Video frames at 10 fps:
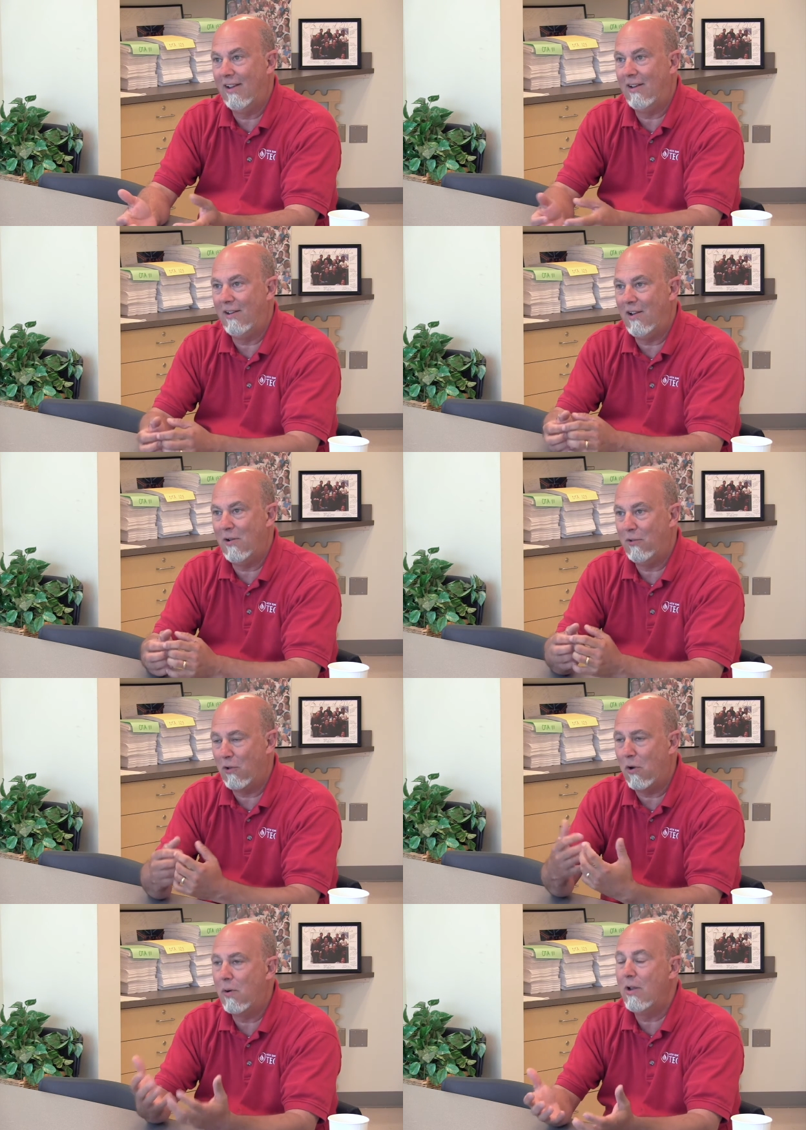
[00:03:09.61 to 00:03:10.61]
It, you know,
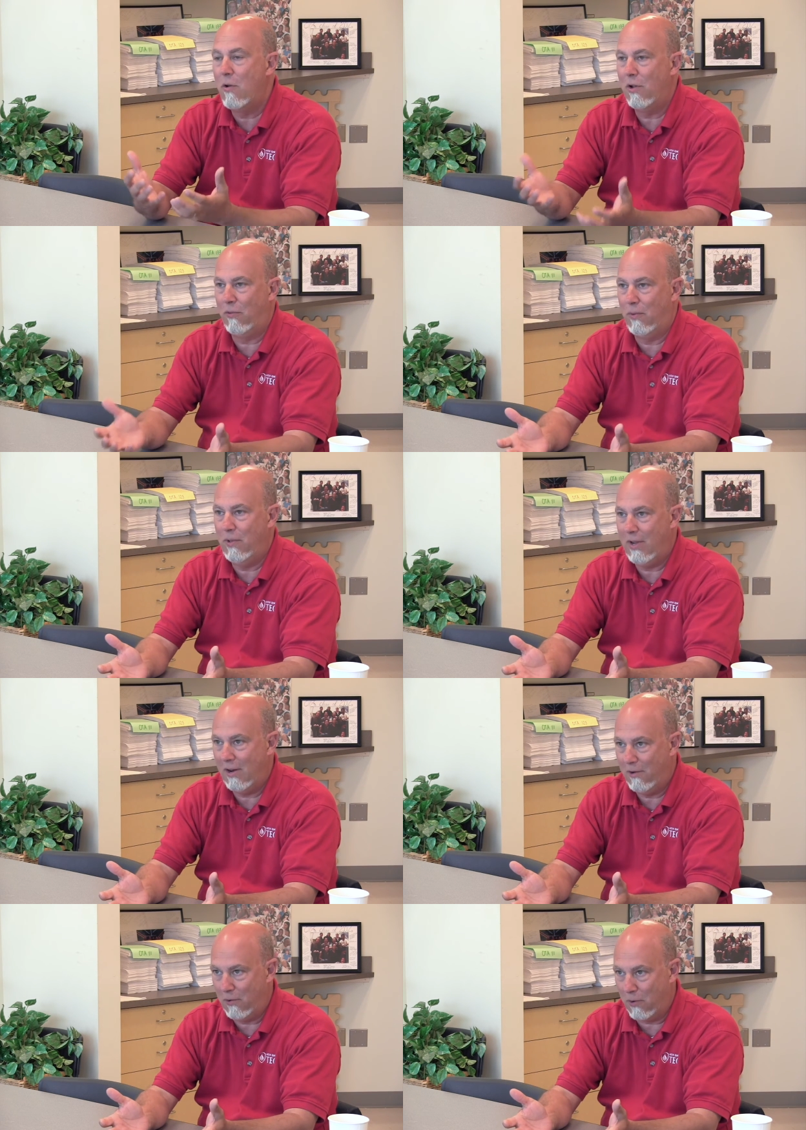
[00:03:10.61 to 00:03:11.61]
it's already gone through the
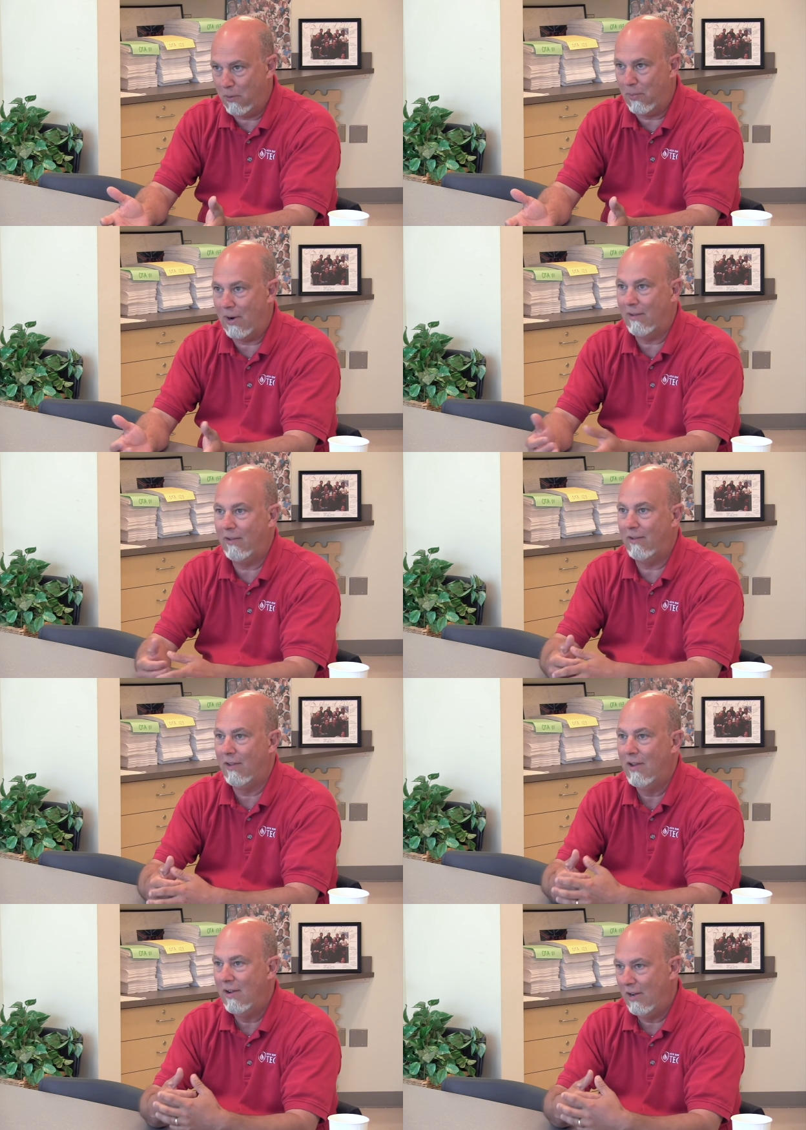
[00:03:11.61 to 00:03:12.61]
editorial process.
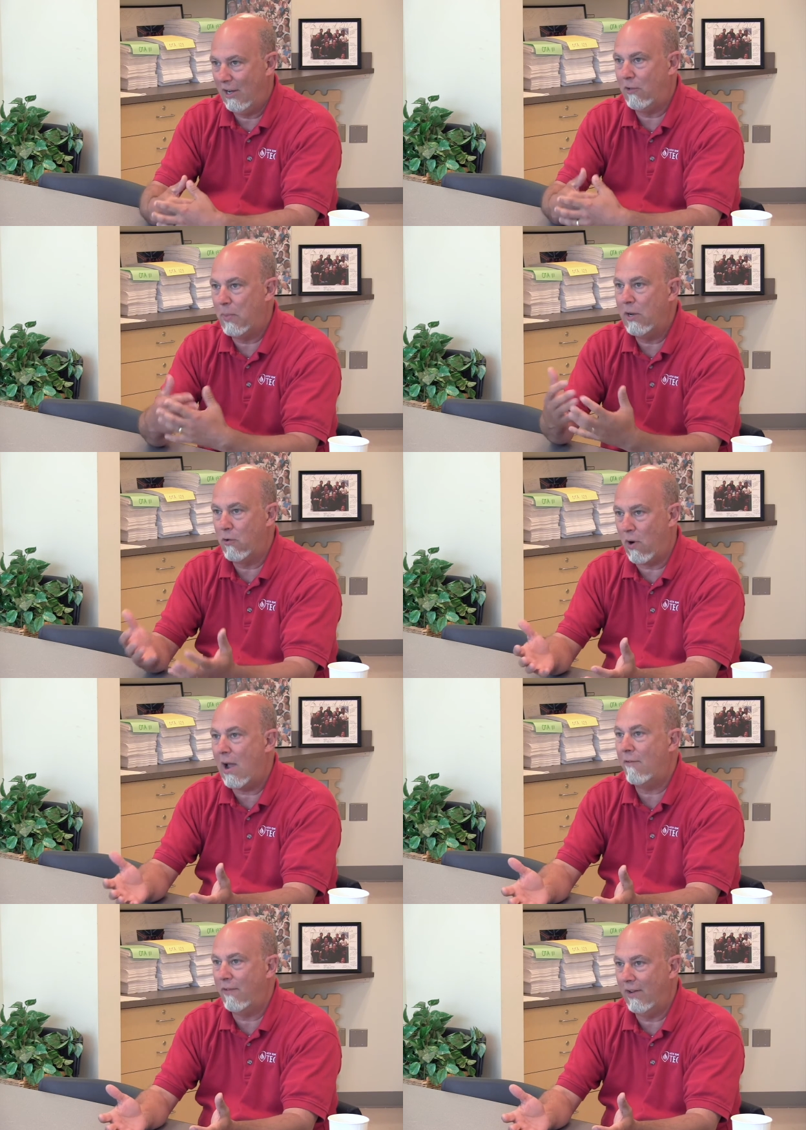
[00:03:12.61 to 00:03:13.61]
It's been
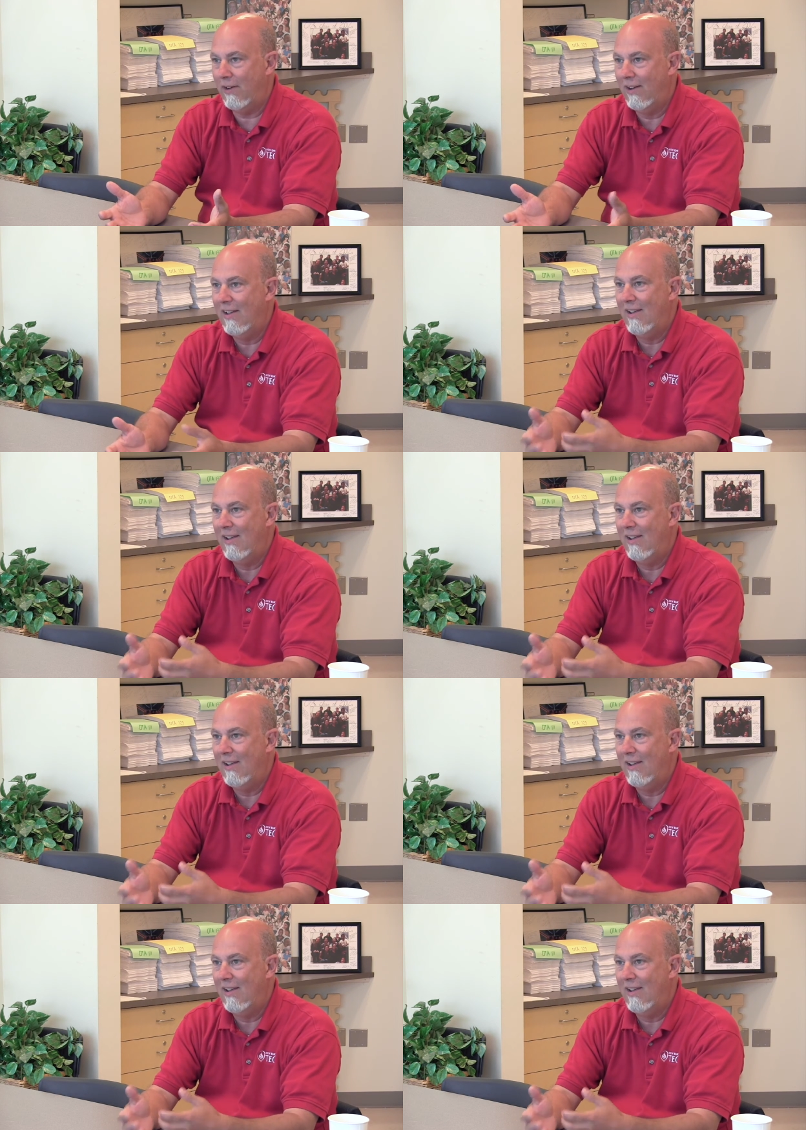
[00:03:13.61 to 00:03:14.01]
crafted,